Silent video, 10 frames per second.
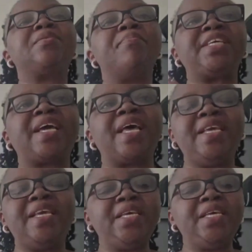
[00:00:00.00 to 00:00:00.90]
and
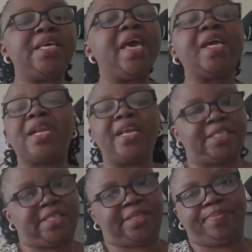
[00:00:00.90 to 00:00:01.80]
it's basically
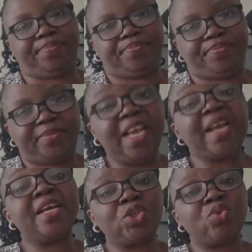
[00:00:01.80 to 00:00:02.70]
endless
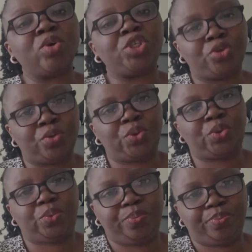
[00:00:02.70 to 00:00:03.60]

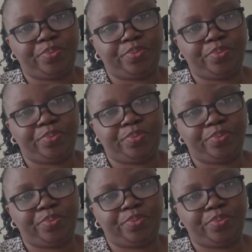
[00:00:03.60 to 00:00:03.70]
questions.